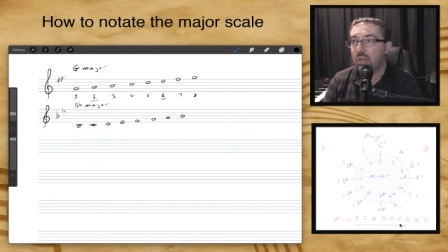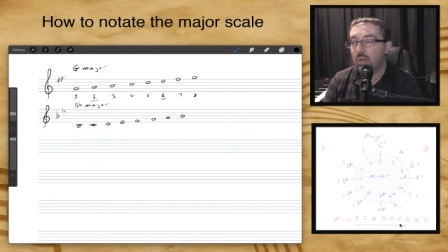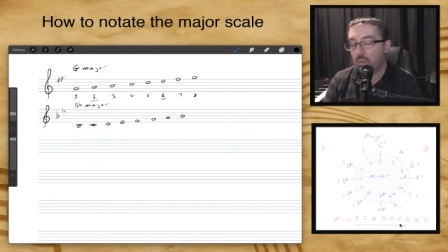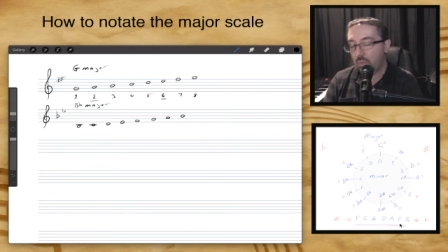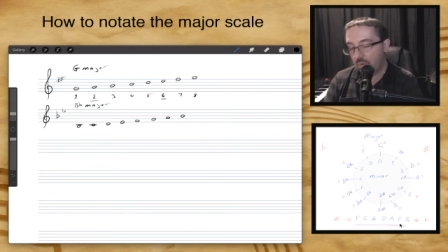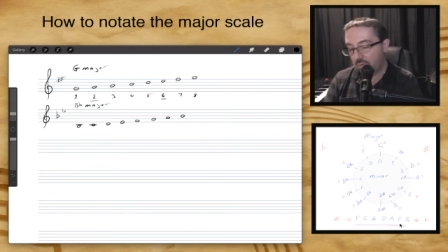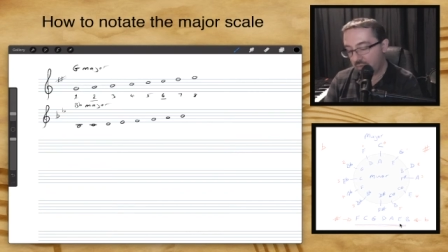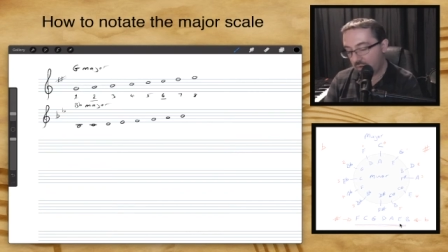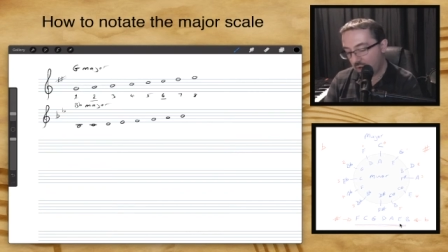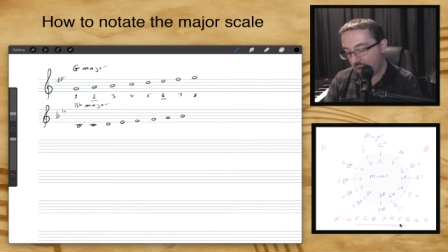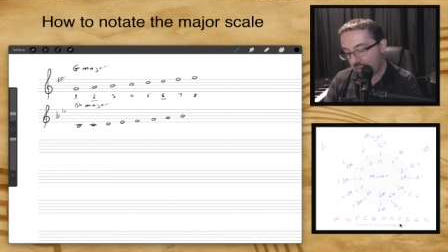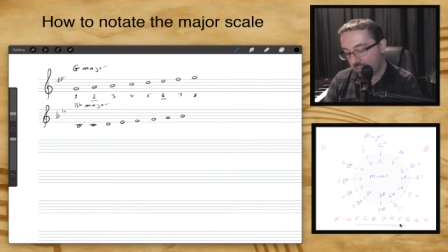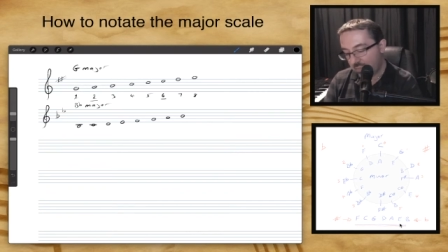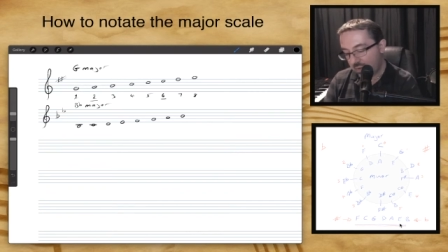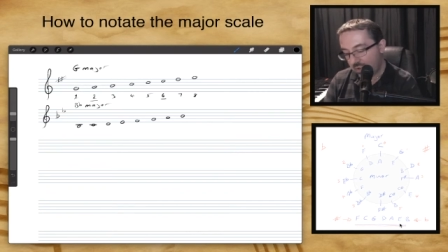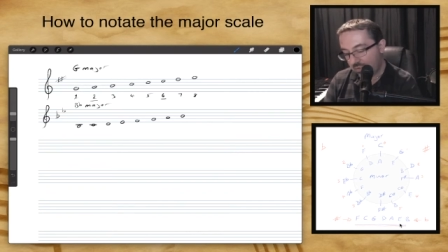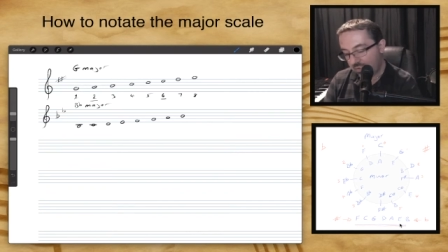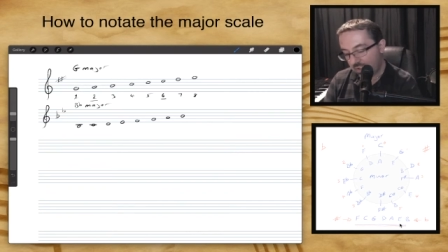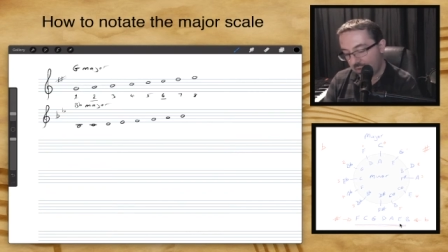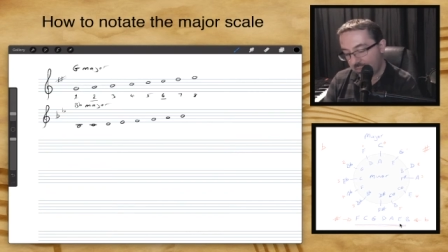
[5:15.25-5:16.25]
We've got our B
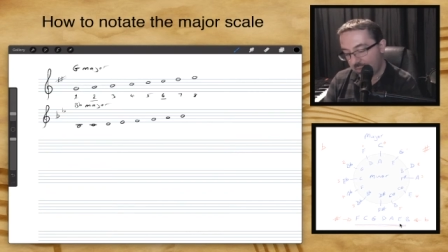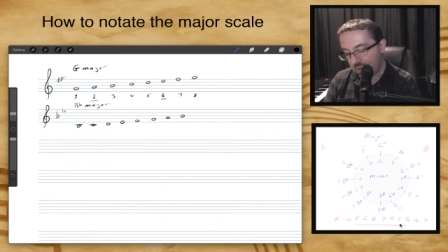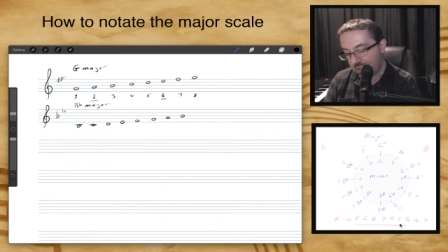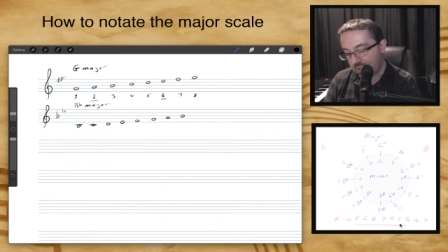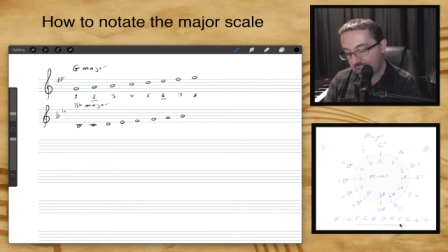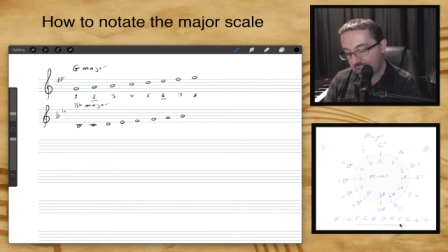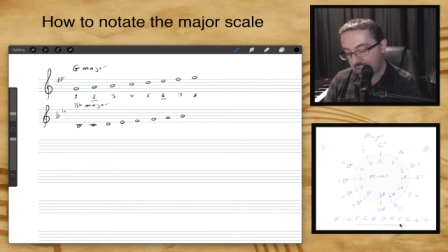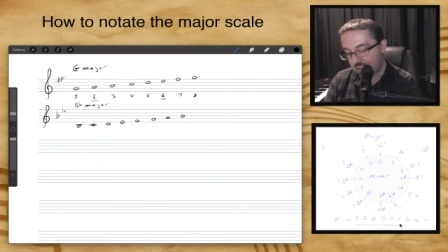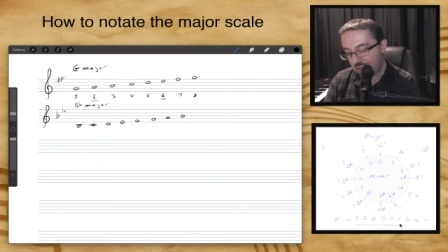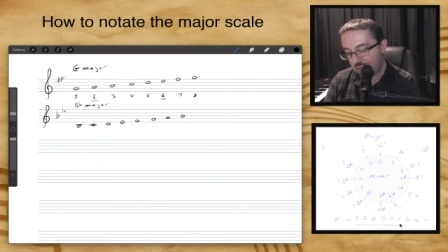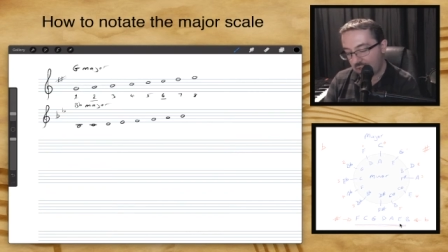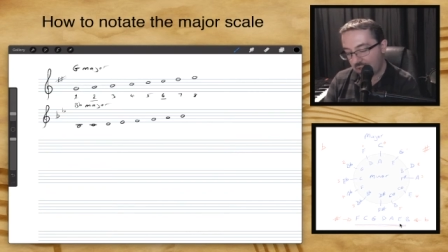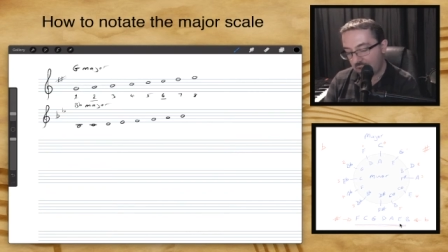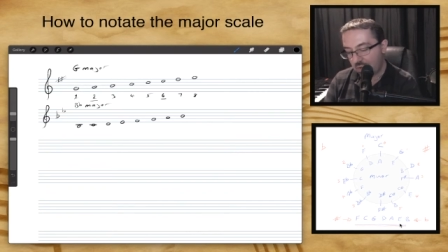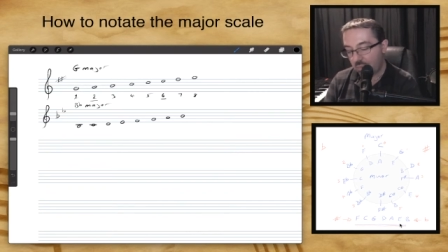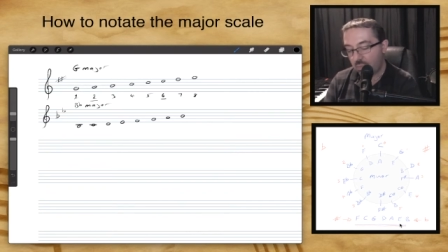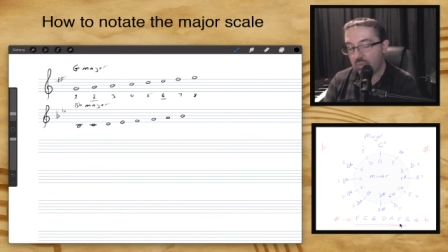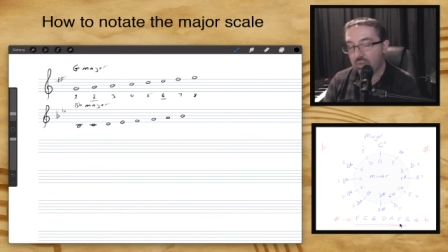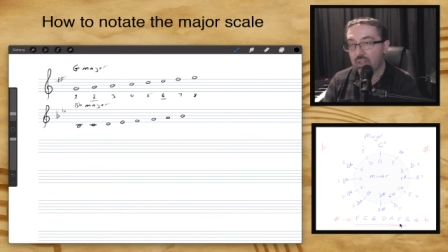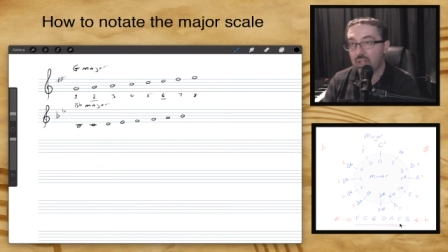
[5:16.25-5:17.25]
flat major scale
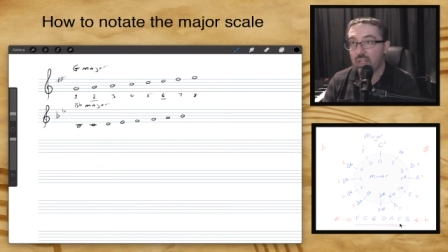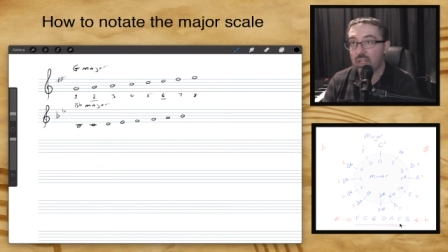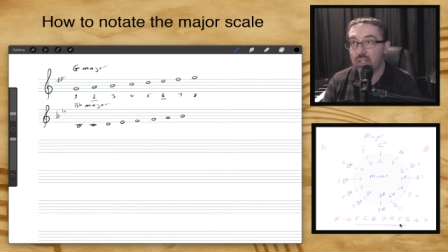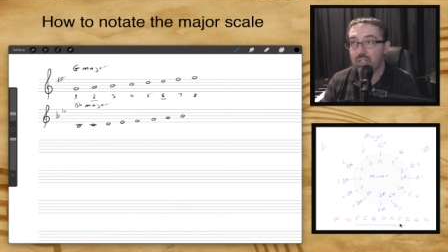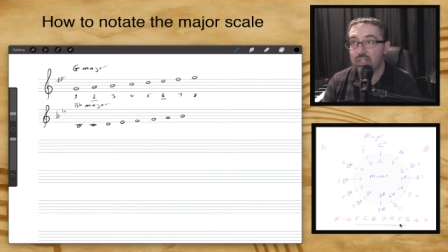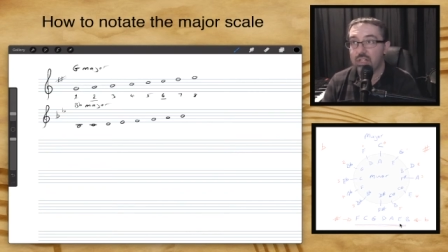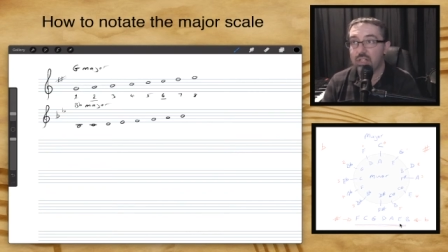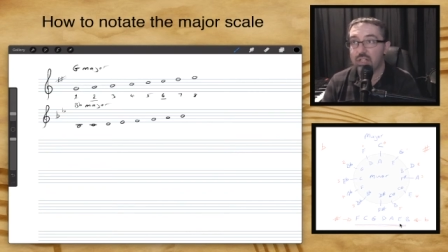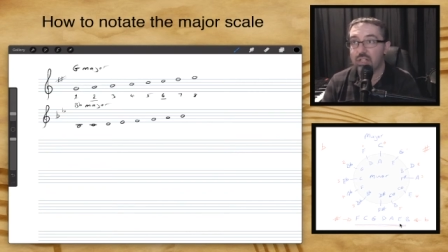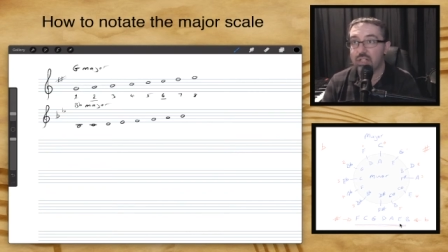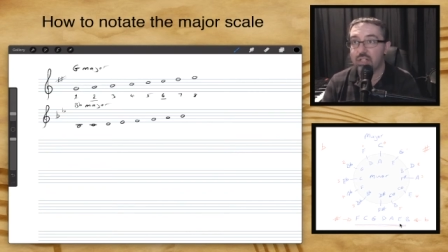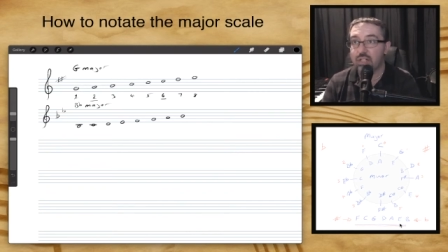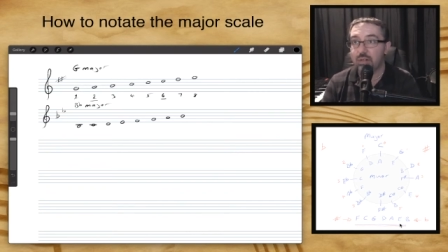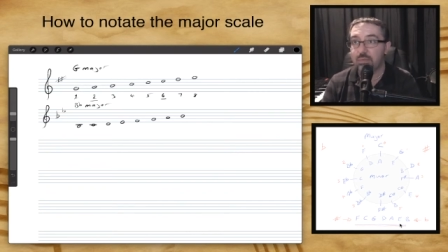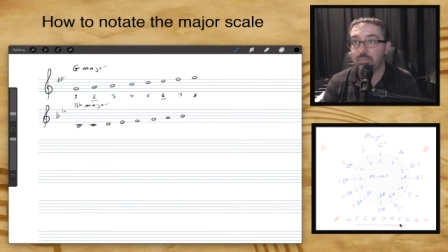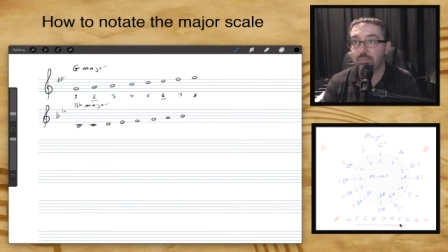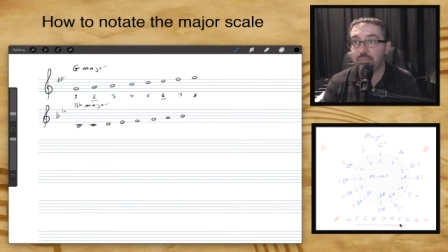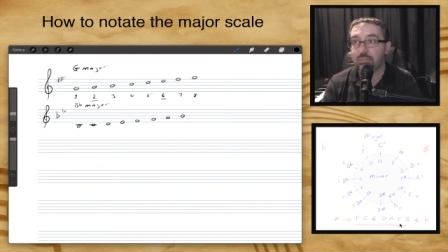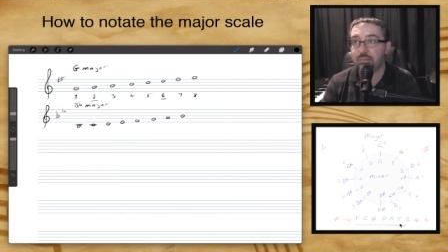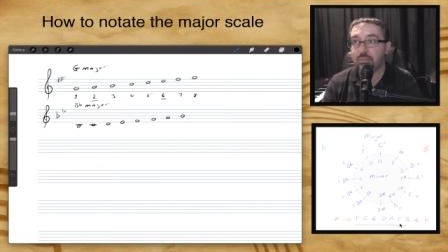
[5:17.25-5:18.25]
with a key signature.
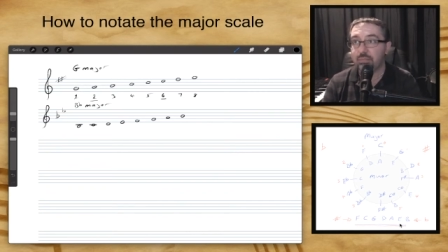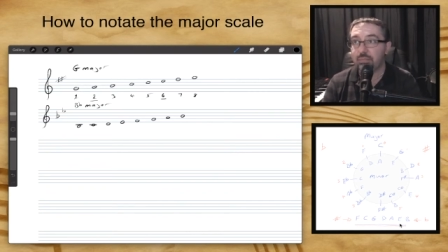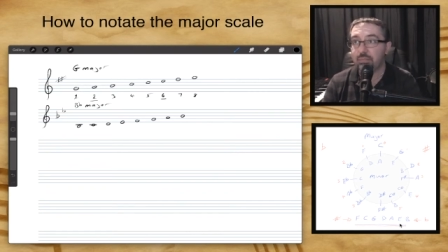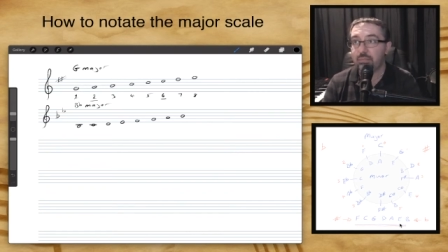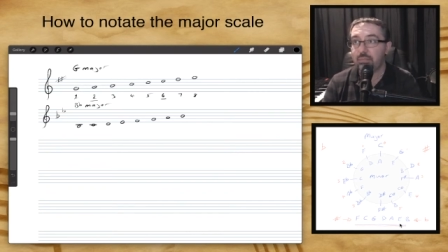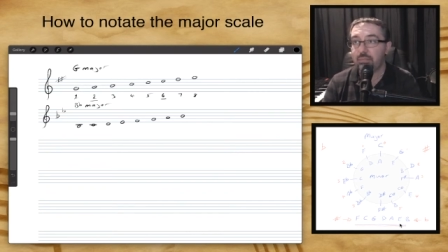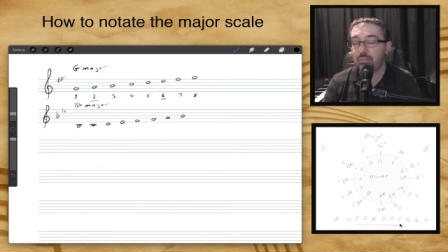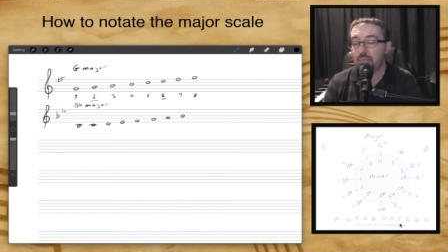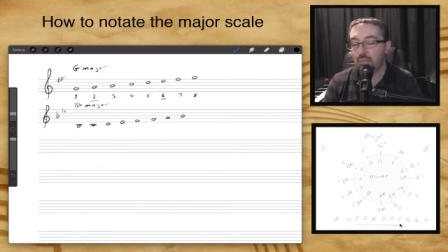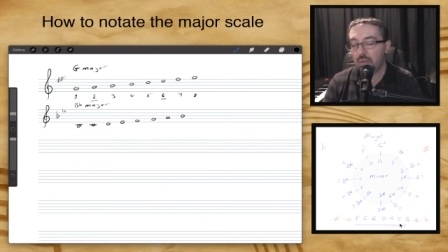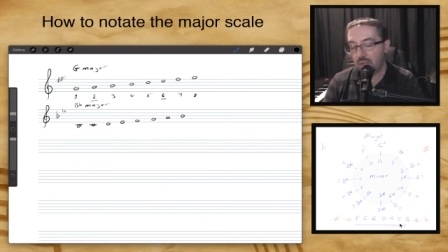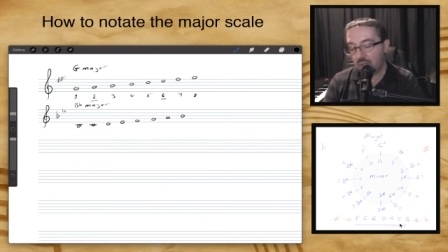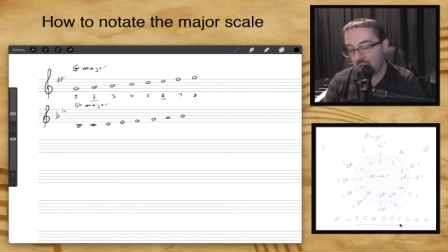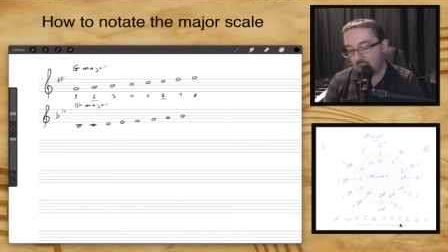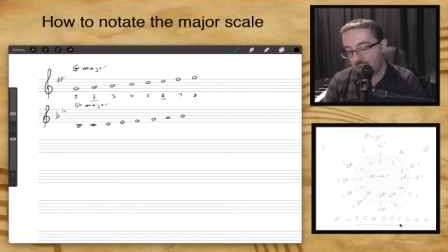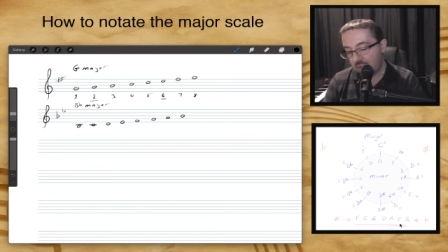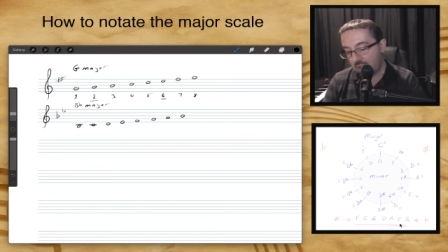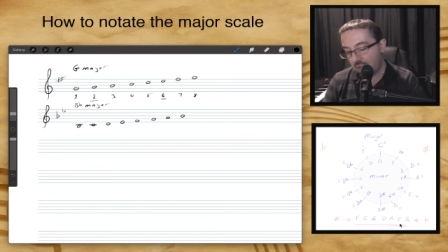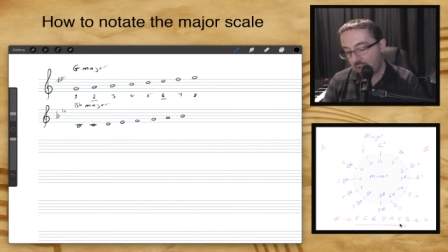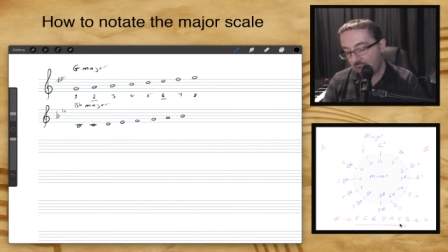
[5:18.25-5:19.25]

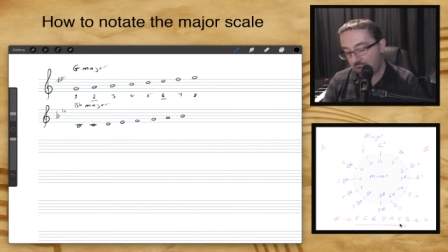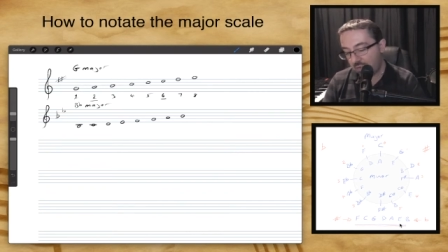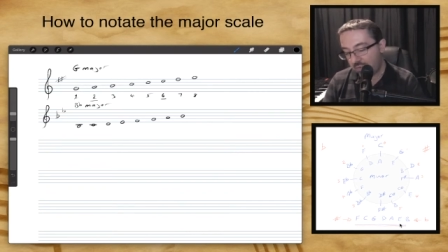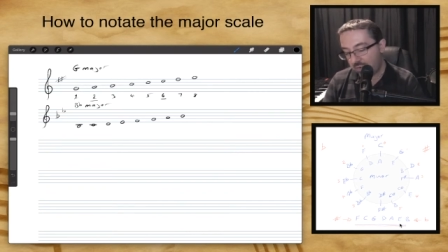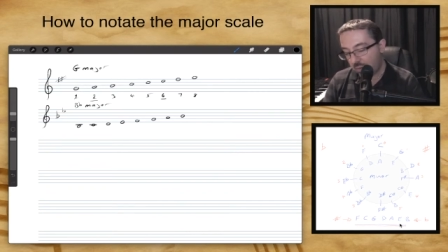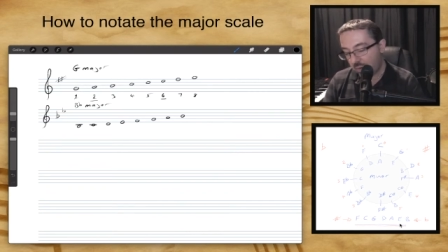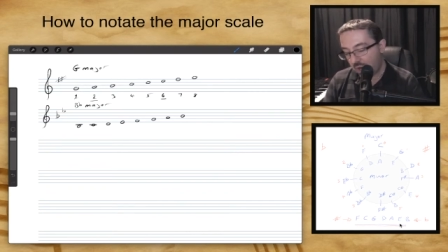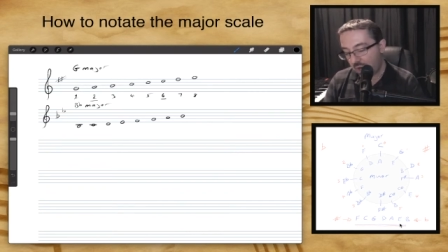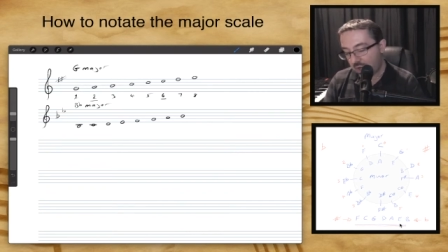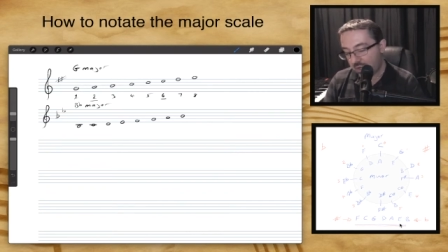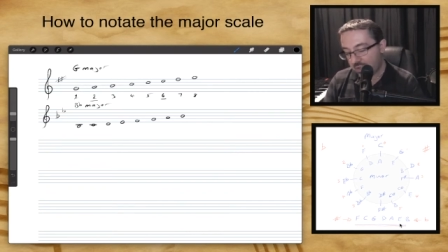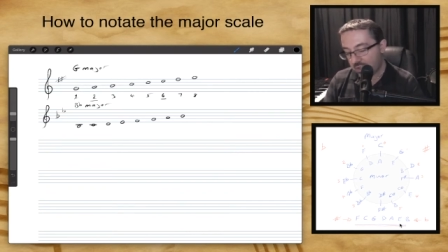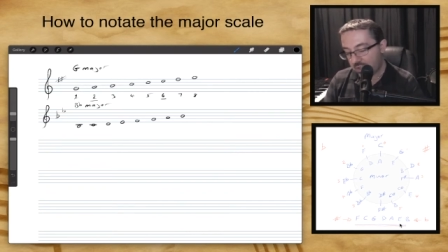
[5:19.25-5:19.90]
Now if you are asked